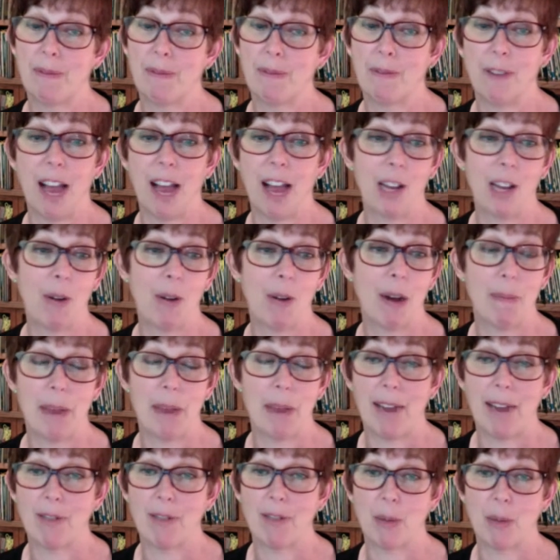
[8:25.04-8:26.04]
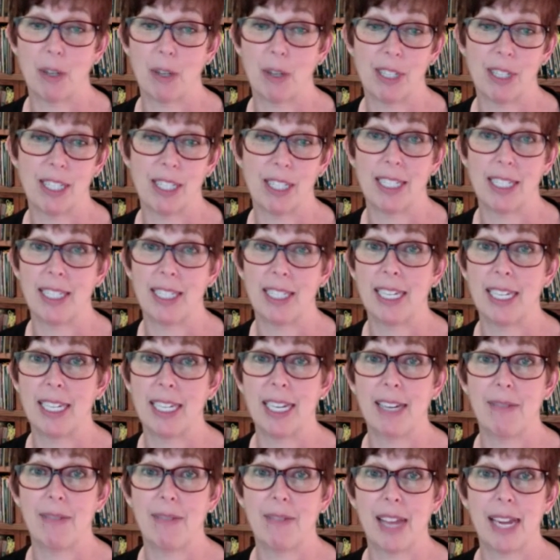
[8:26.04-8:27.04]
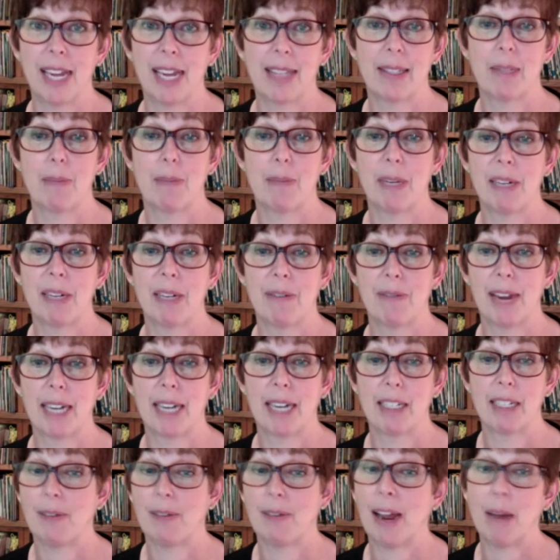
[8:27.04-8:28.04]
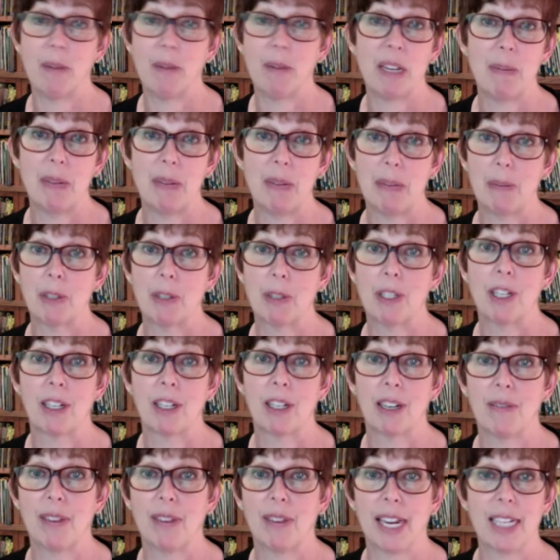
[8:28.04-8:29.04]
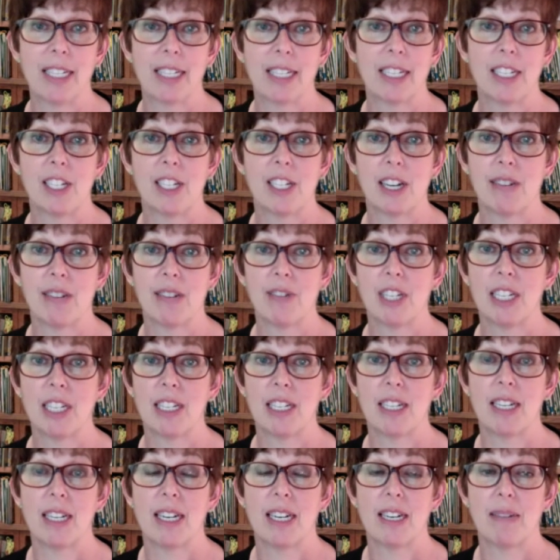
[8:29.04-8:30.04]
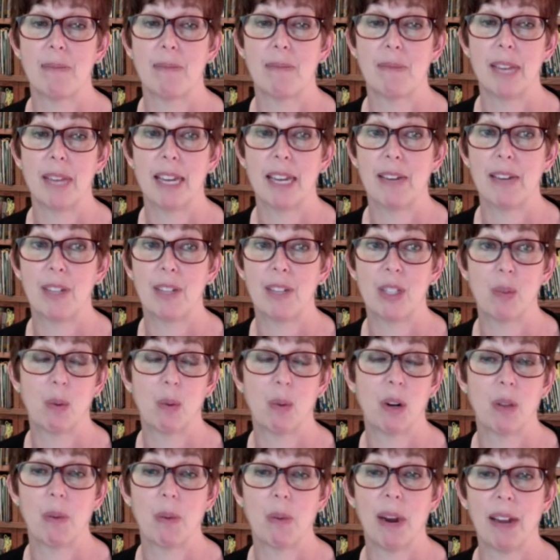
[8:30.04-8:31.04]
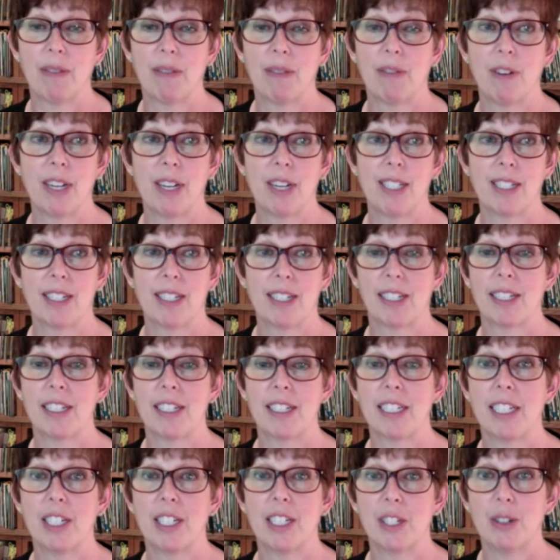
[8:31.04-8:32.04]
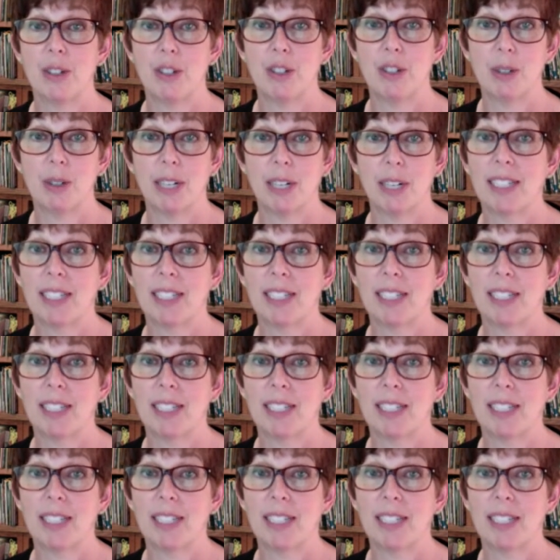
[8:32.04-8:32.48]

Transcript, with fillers: follow-up afterwards to see if that's been effective, how many people took advantage of it, and if it's worthwhile for us to continue doing.